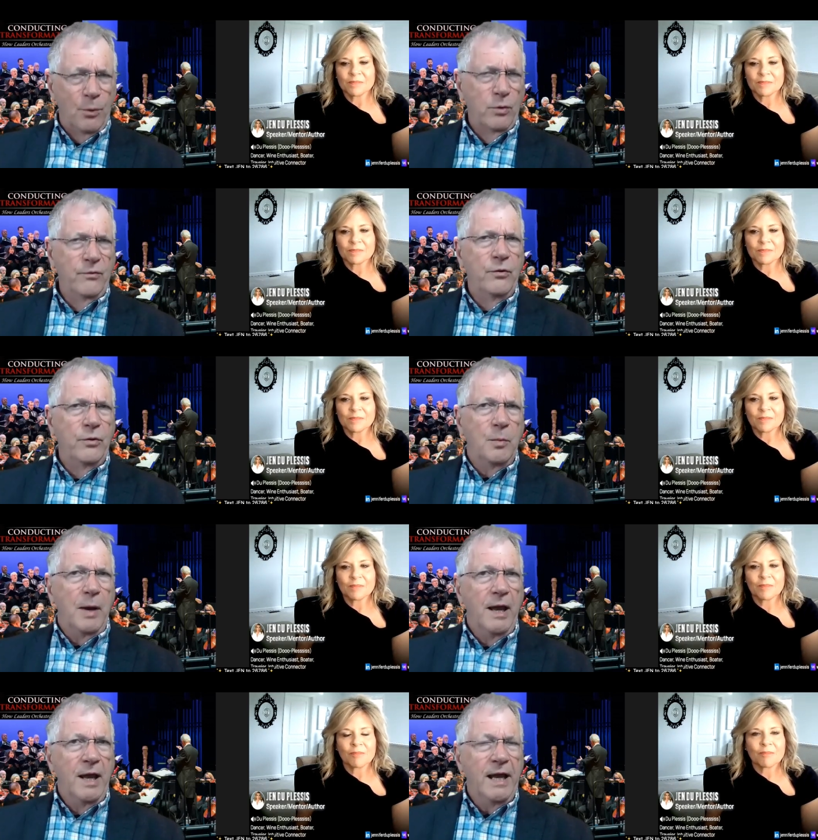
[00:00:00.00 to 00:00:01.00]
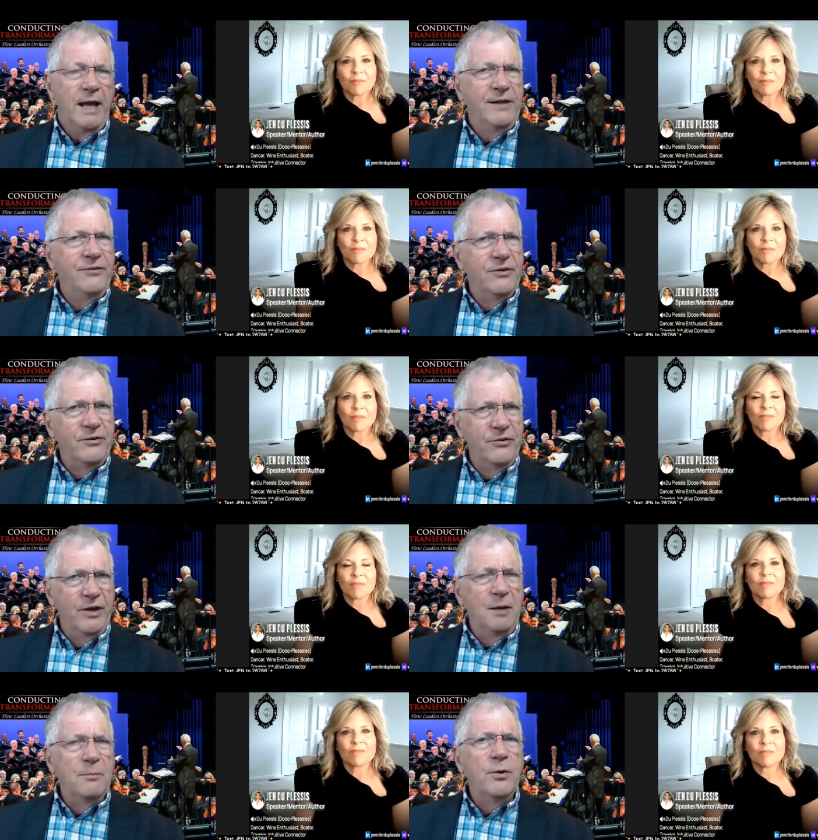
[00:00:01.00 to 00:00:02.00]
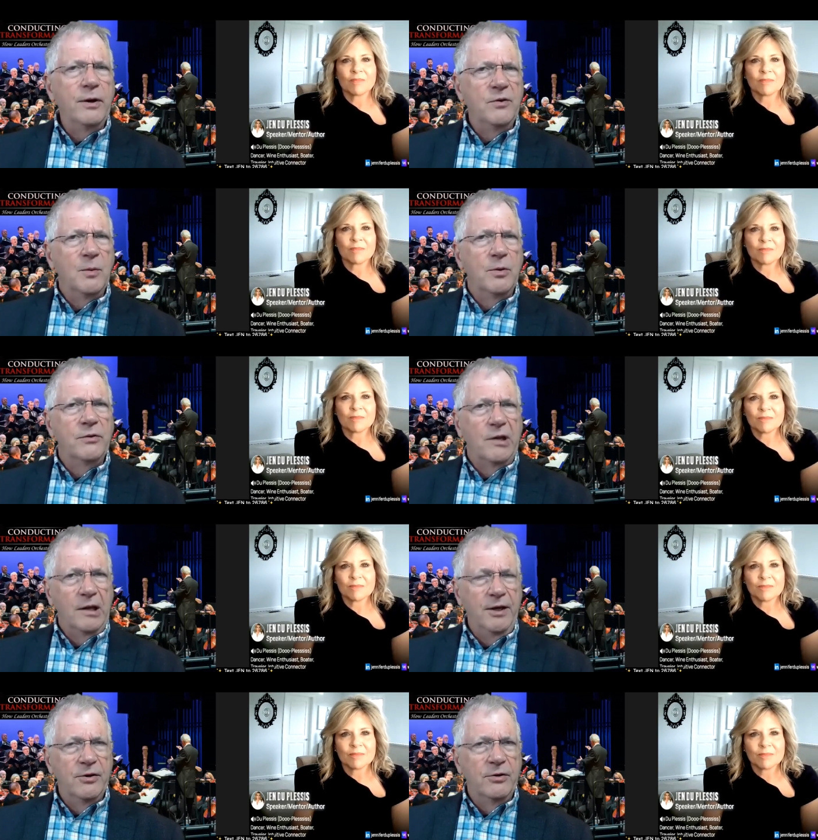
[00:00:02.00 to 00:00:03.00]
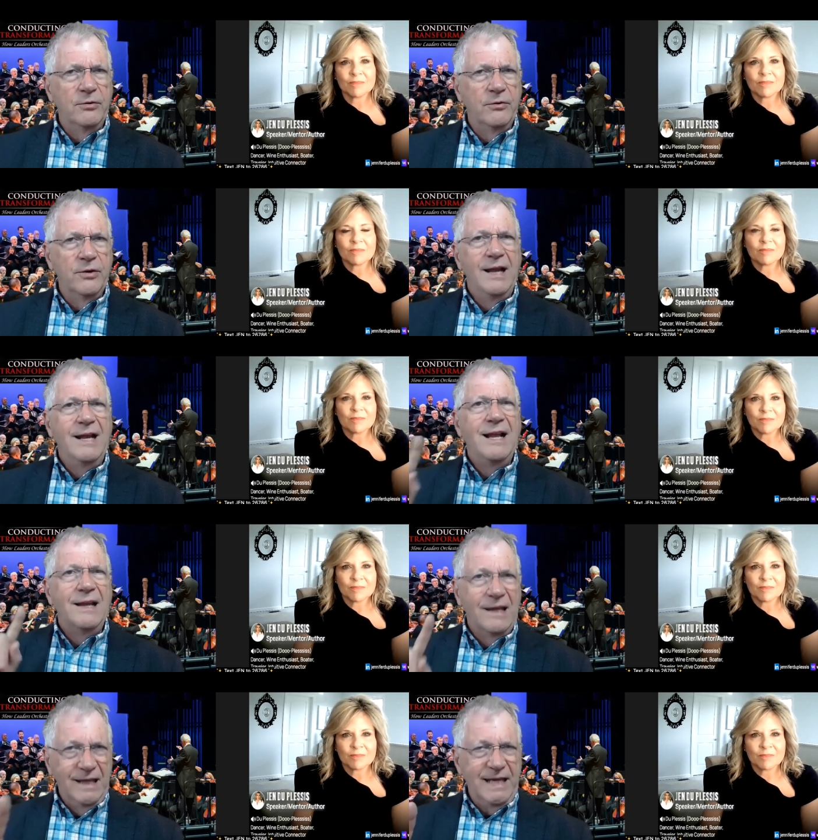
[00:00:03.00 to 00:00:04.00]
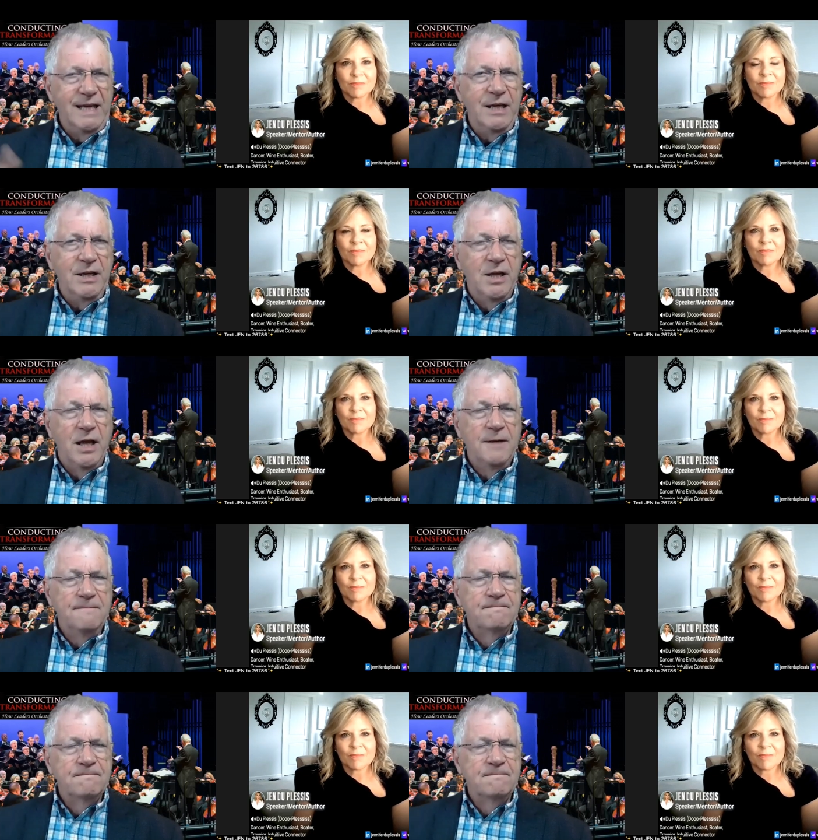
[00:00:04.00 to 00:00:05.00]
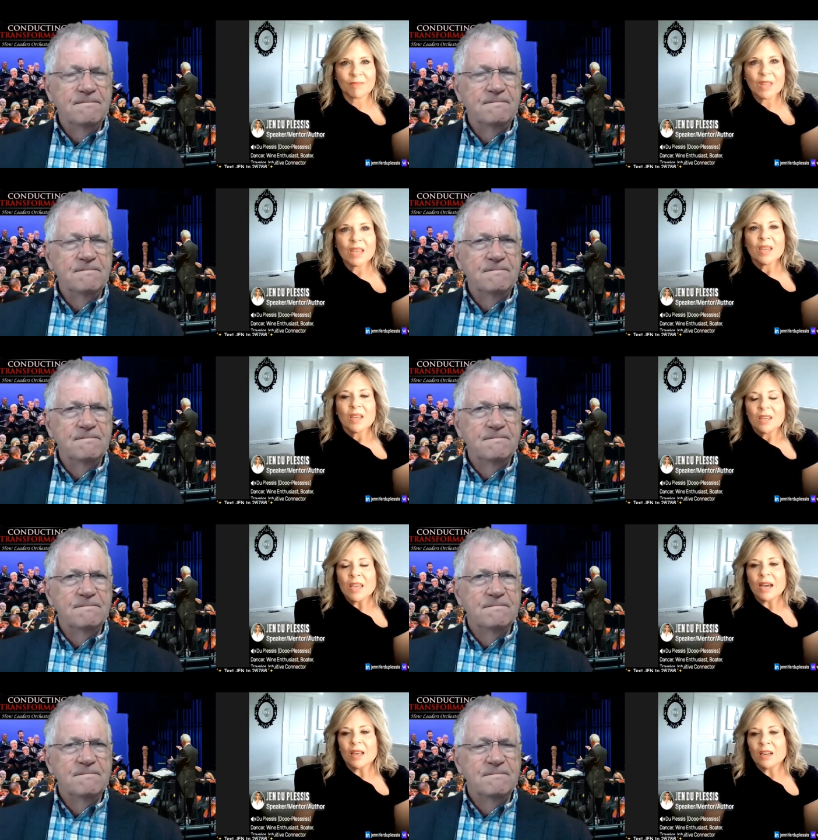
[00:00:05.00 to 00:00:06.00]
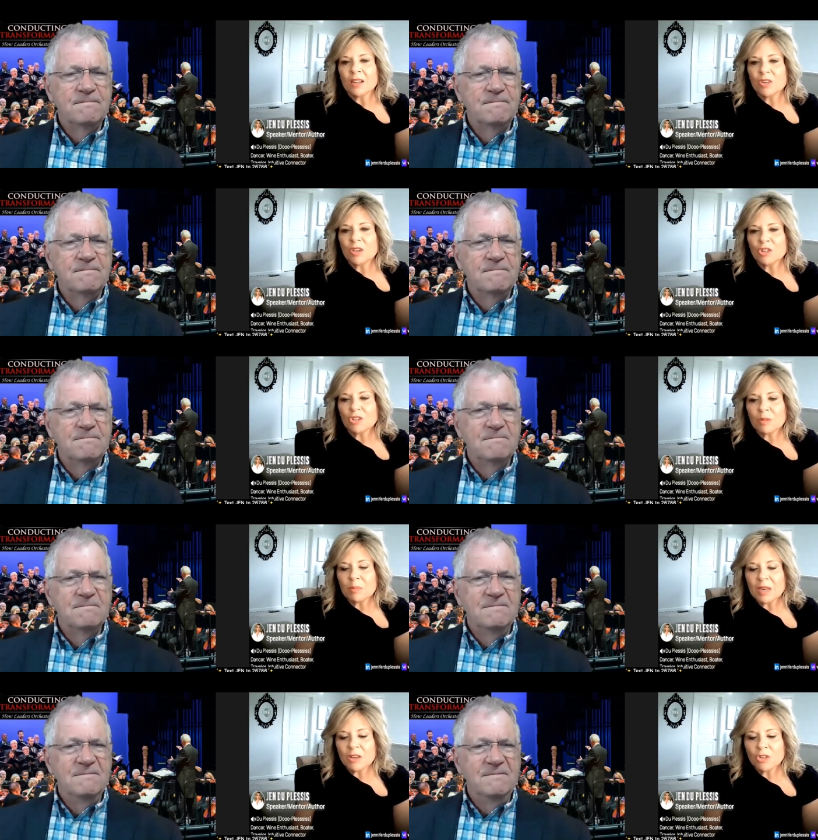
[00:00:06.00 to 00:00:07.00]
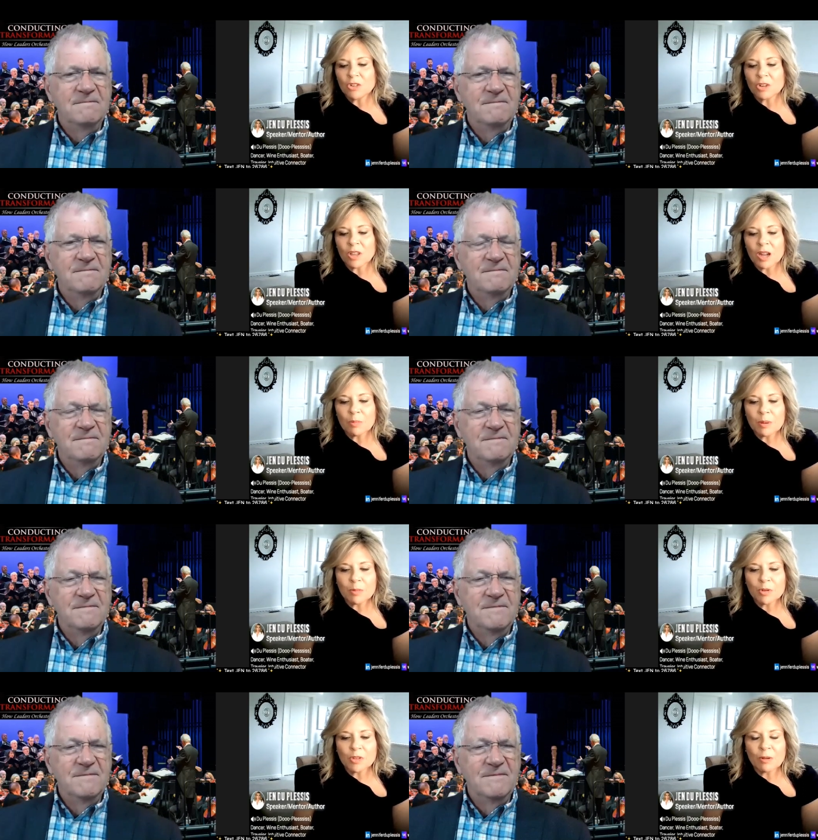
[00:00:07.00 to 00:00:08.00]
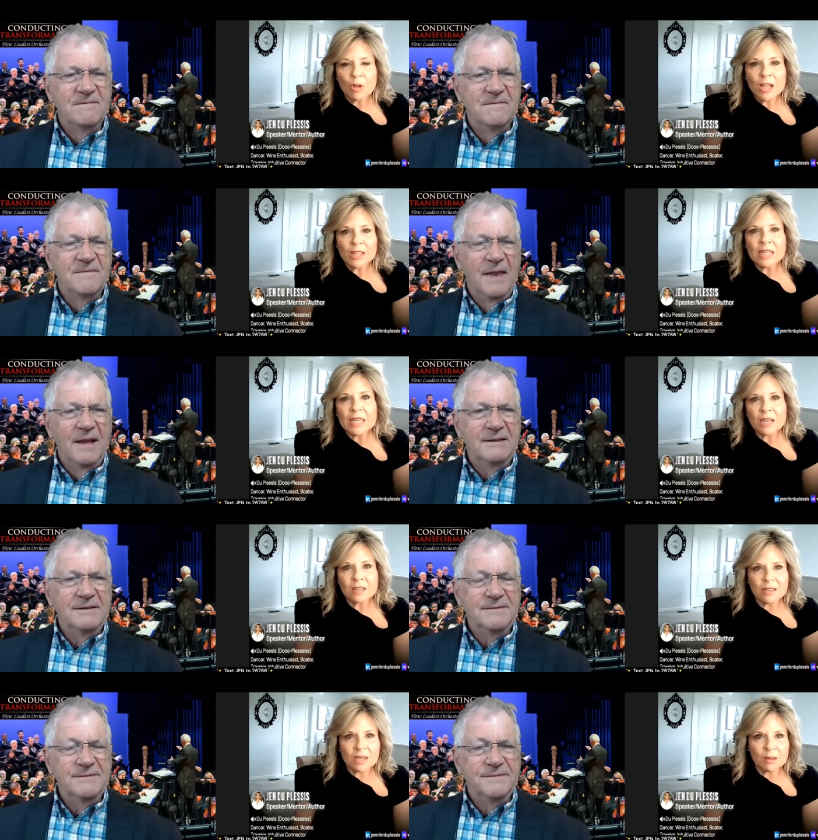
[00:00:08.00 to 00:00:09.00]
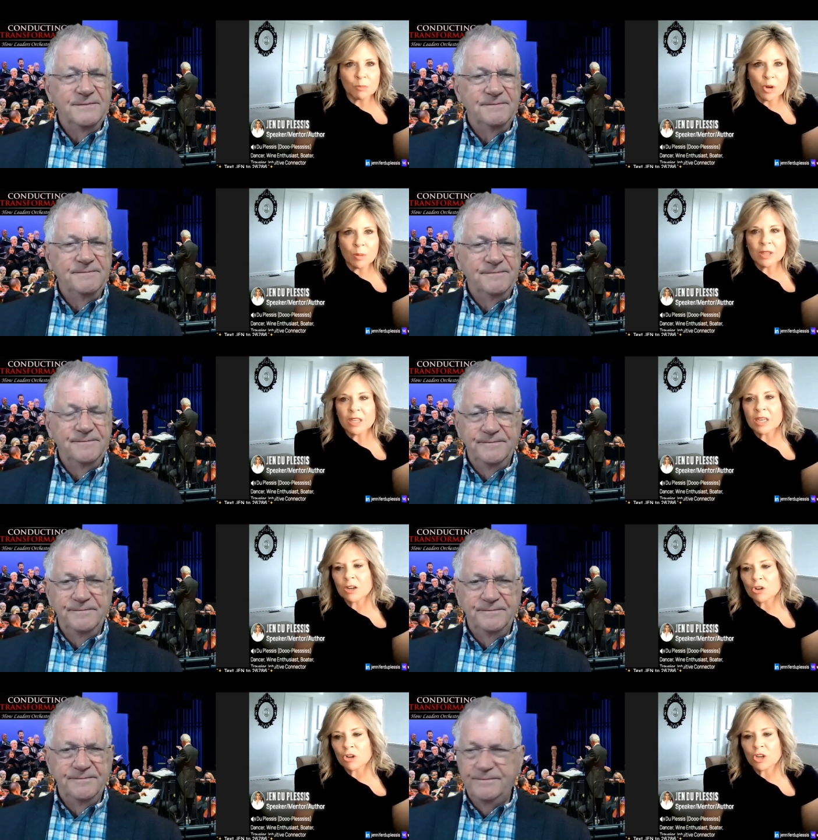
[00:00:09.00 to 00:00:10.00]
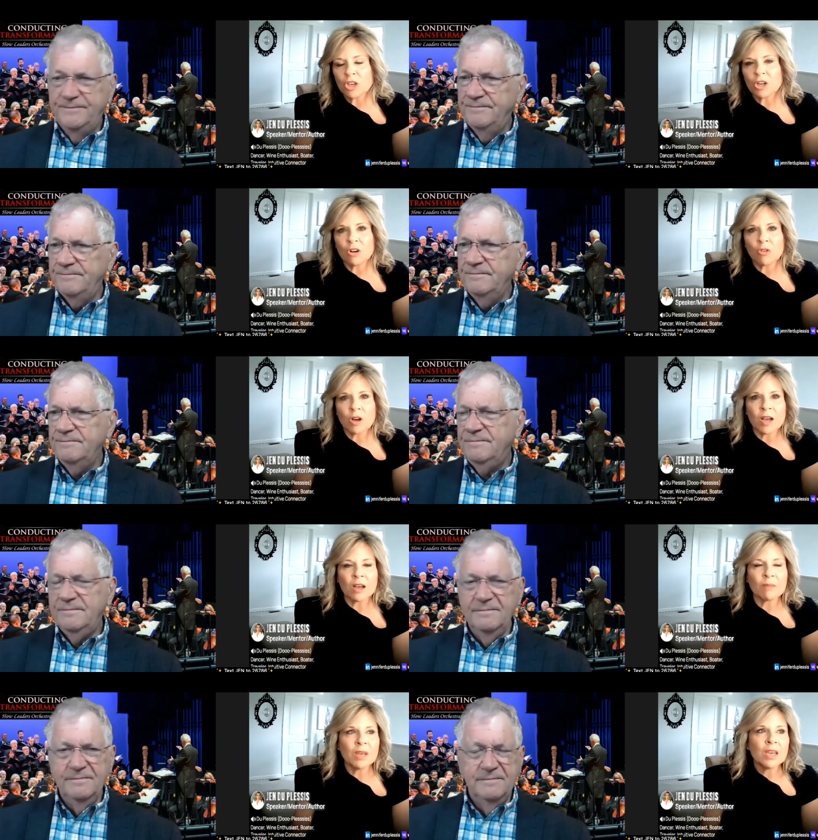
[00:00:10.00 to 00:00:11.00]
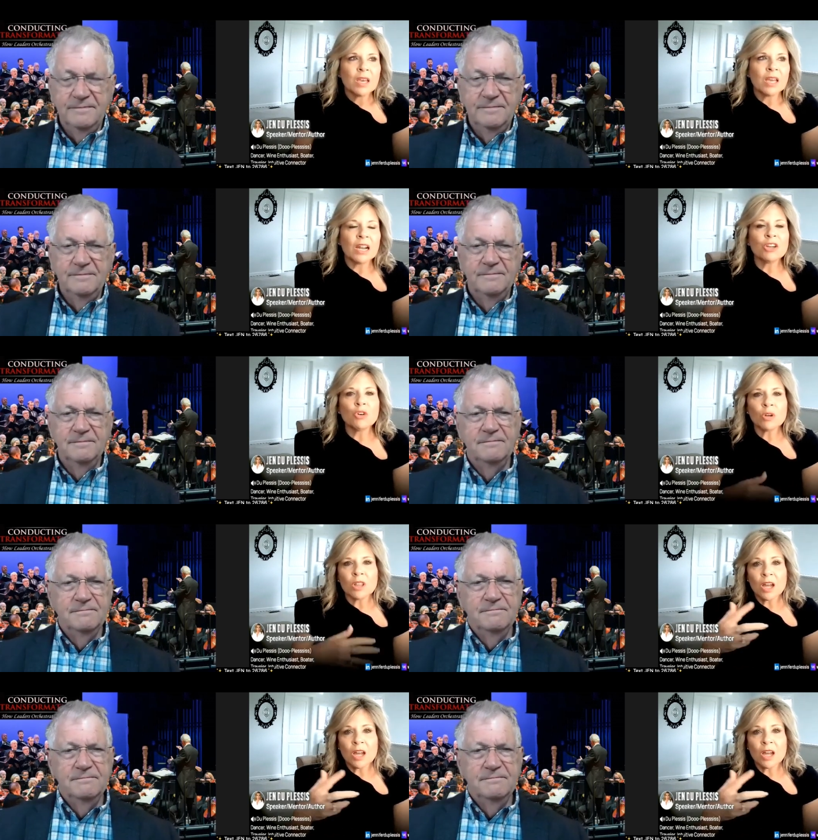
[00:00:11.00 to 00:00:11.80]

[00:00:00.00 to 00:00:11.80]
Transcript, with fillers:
Speaker 1: boardroom. It's the same principles. Leaders lead.
Speaker 2: Yeah, and it's interesting because there's a lot of people who say, "Well, I lead a team, or I'm a leader," you know. Uh, and I know